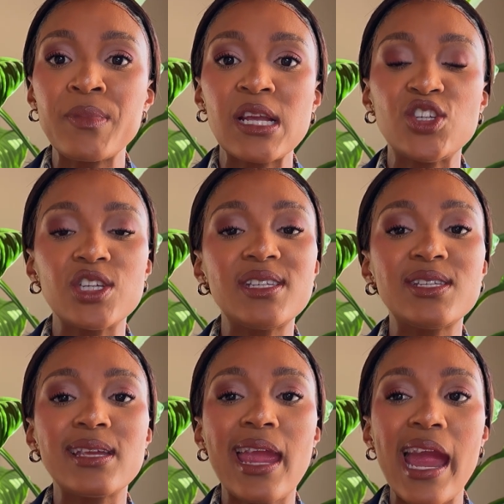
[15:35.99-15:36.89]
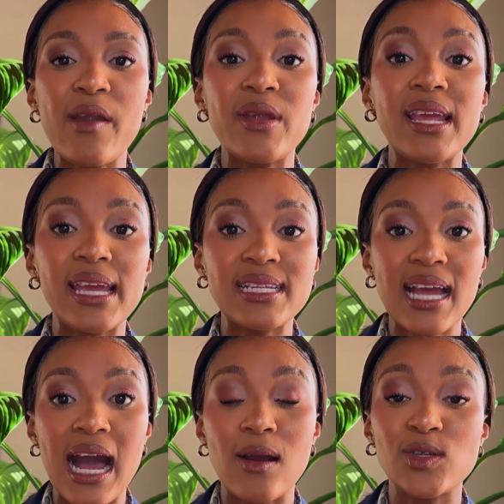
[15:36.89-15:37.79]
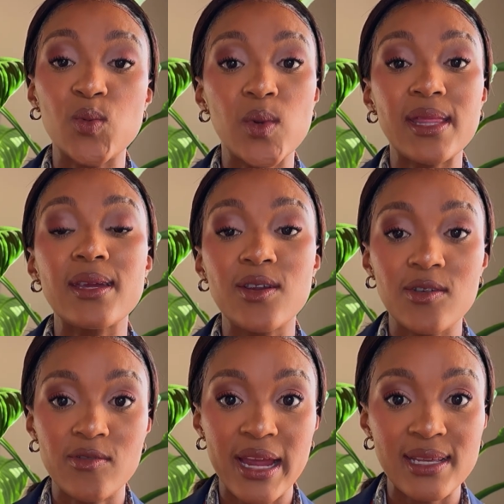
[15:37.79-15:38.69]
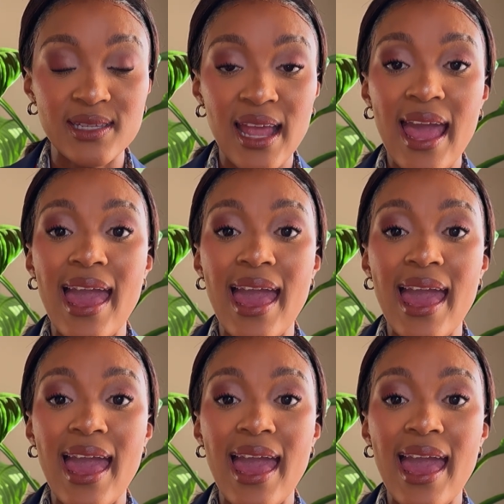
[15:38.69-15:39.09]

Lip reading: just carry it out with grace.